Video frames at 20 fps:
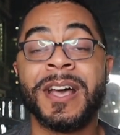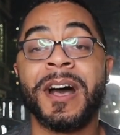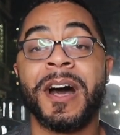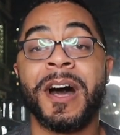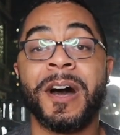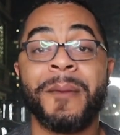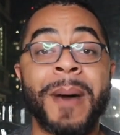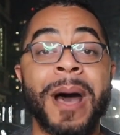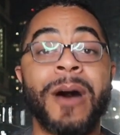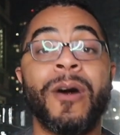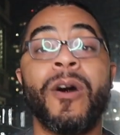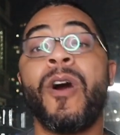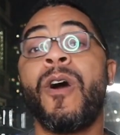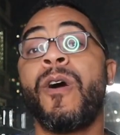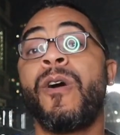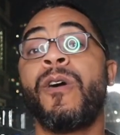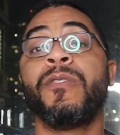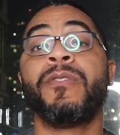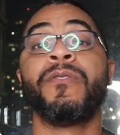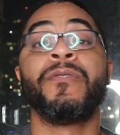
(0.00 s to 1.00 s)
about
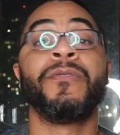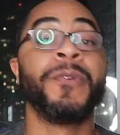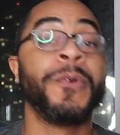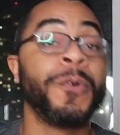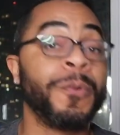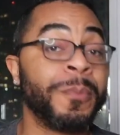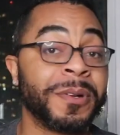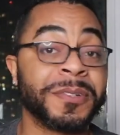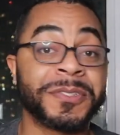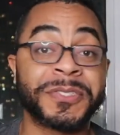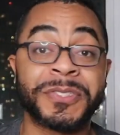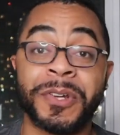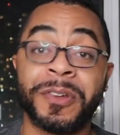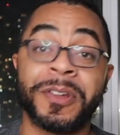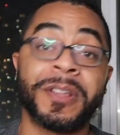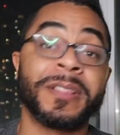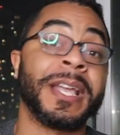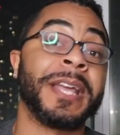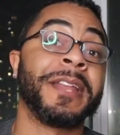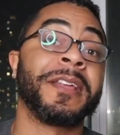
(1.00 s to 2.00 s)
all the rumors
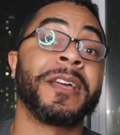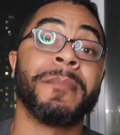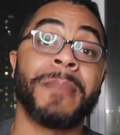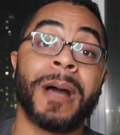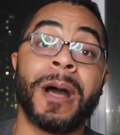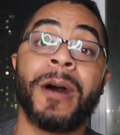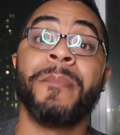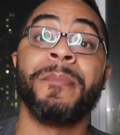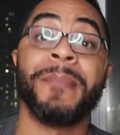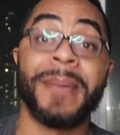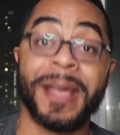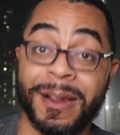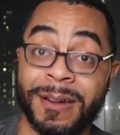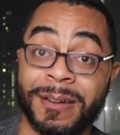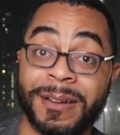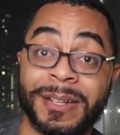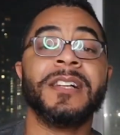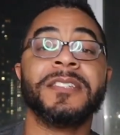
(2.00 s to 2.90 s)
circulating about Mary.